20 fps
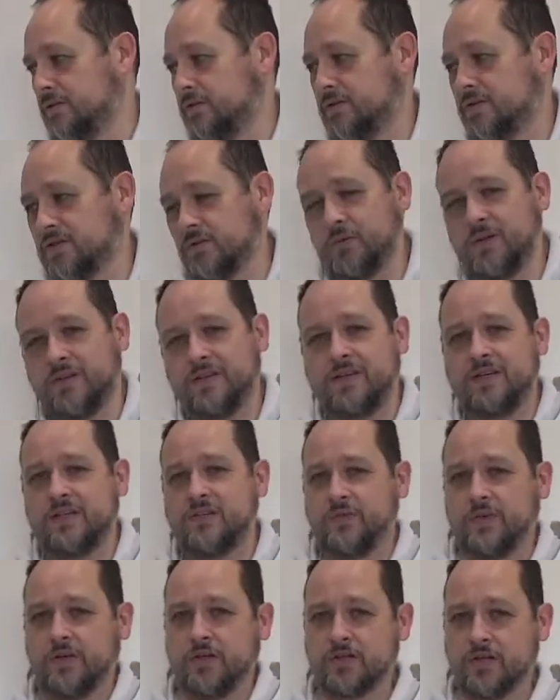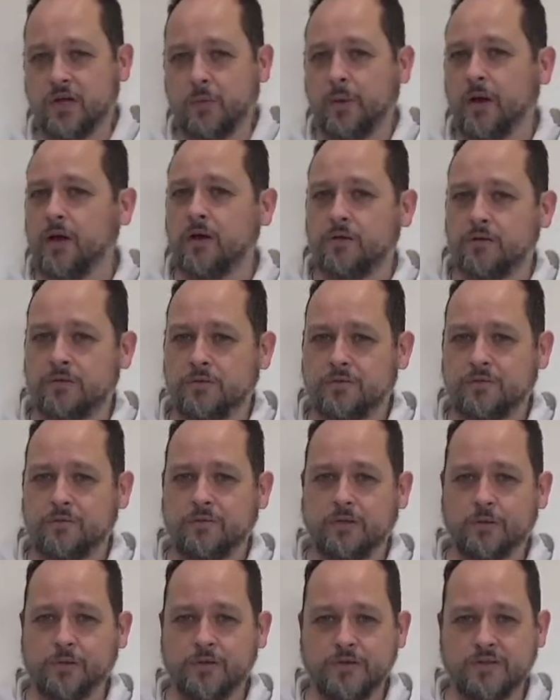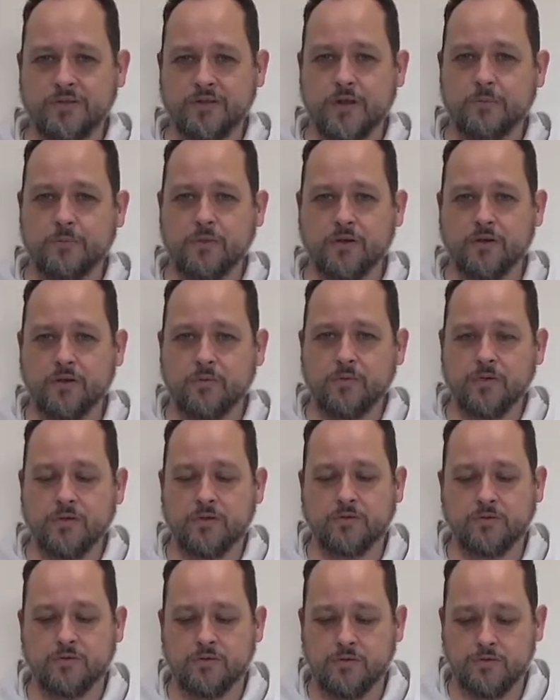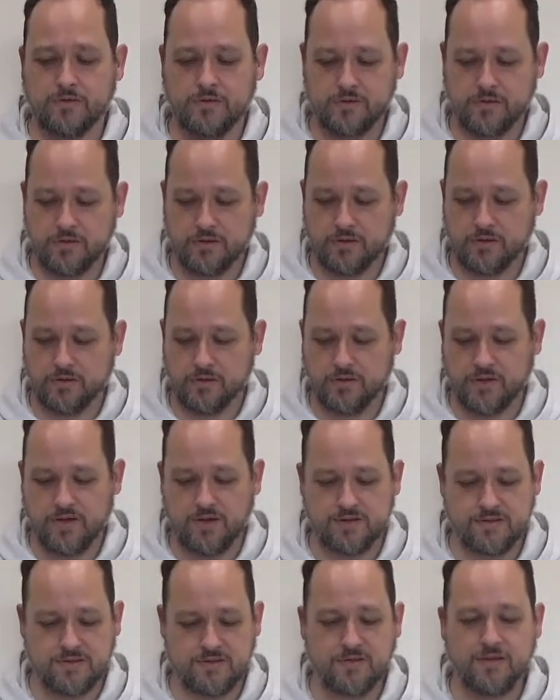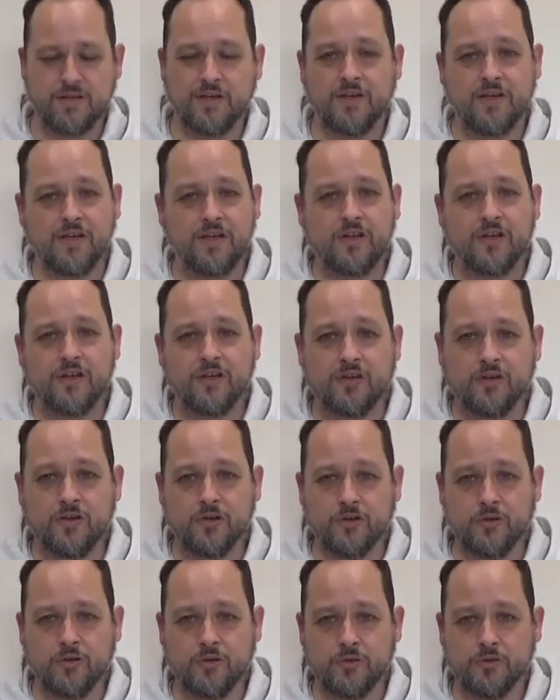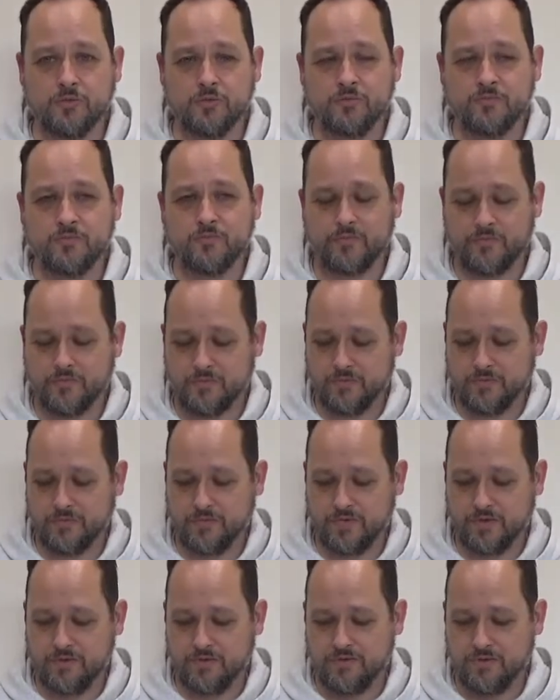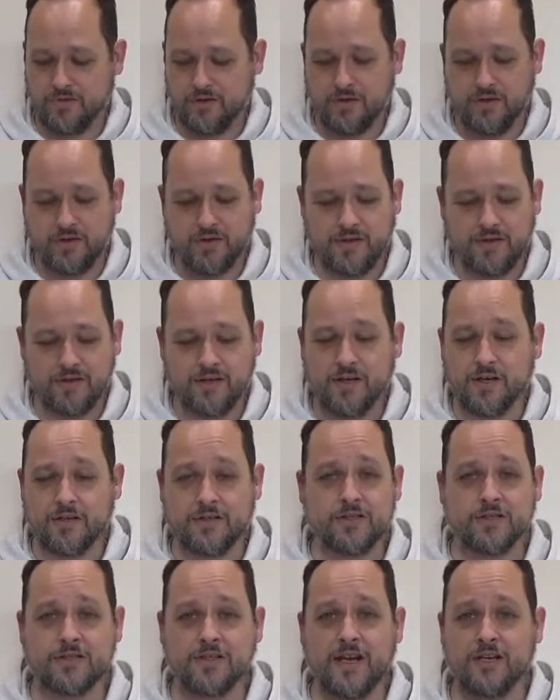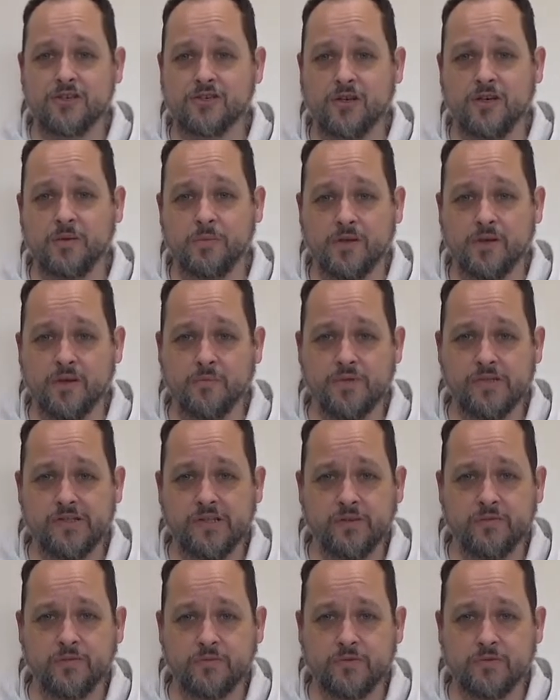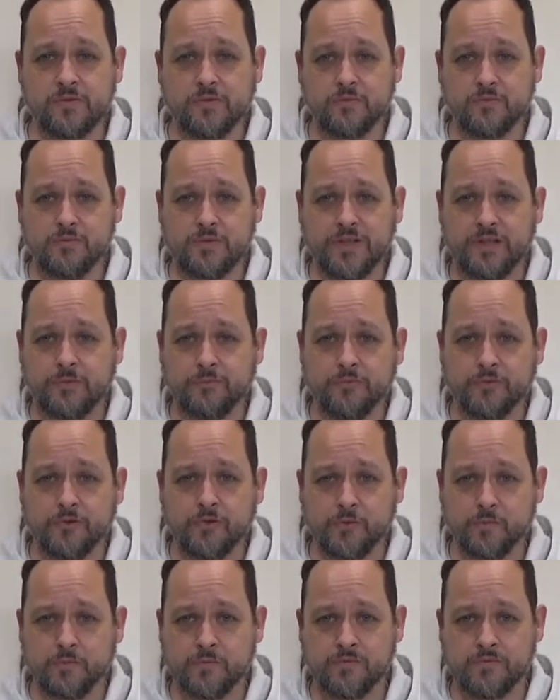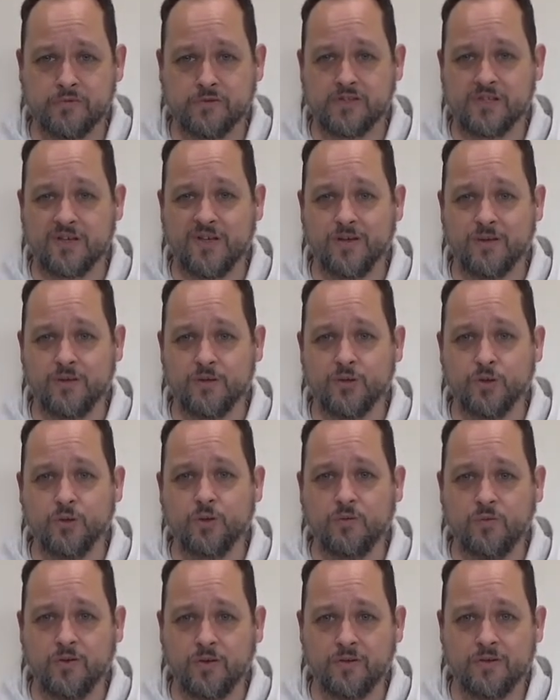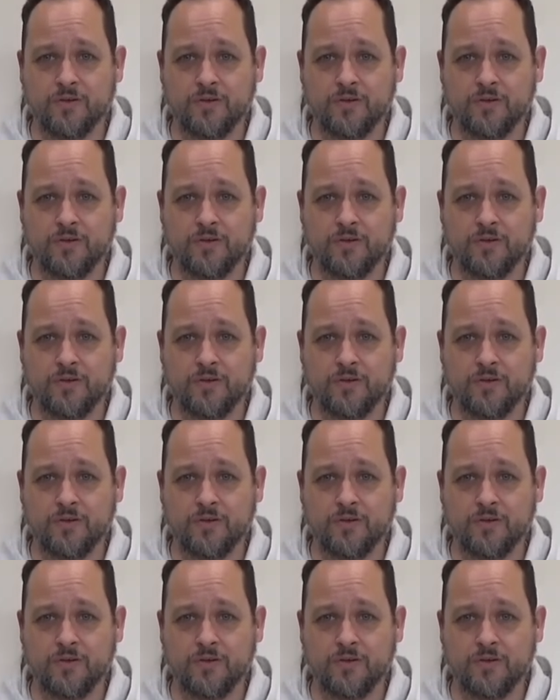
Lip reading: So when these first come out, they were designed by a company called Hans, who kind of just naturally become the default name for them, just like Hoover.